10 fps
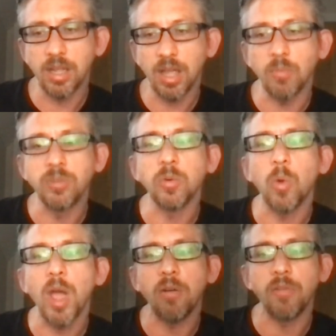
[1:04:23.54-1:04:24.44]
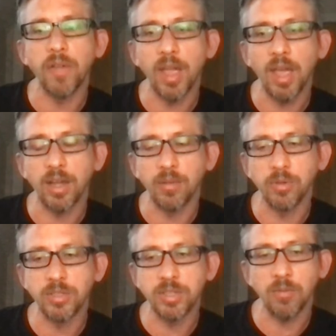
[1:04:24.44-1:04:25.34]
I was aware of it, and I
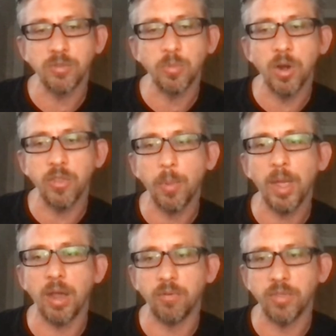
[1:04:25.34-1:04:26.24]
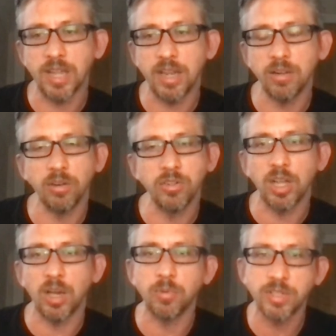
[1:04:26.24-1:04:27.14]
was aware of the power of the technology.
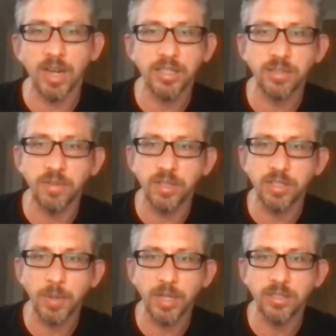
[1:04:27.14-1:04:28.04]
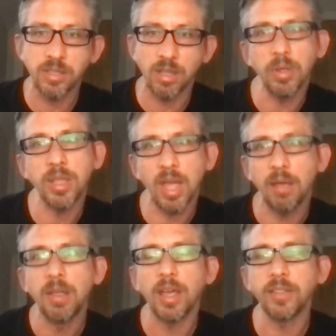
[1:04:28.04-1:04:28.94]
I wasn't active in the space though, but yeah,
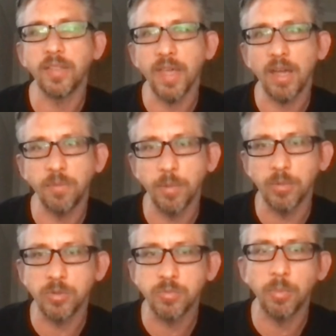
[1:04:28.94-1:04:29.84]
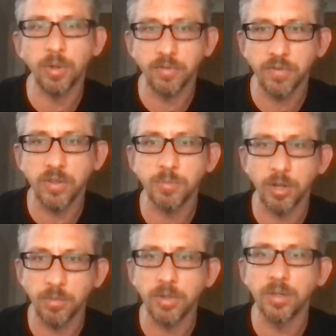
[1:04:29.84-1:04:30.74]
I think that for me was probably the first
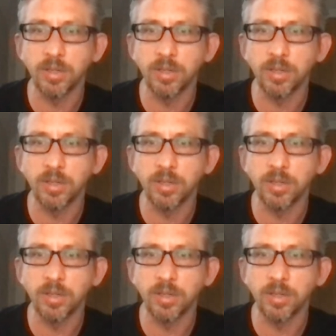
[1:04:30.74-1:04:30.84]
moment.